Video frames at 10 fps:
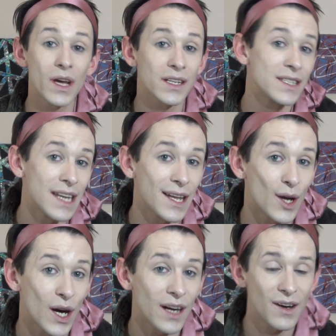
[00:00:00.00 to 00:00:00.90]

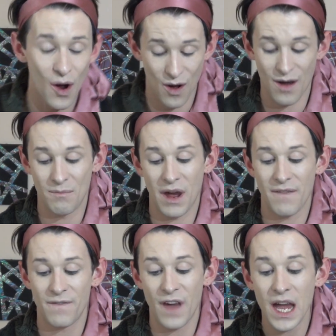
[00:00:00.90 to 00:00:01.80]
concealer on
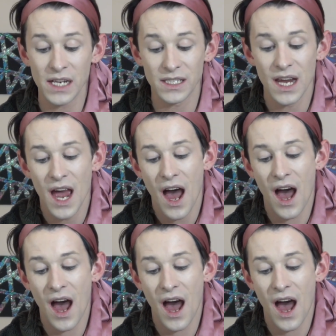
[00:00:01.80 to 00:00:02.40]
my face.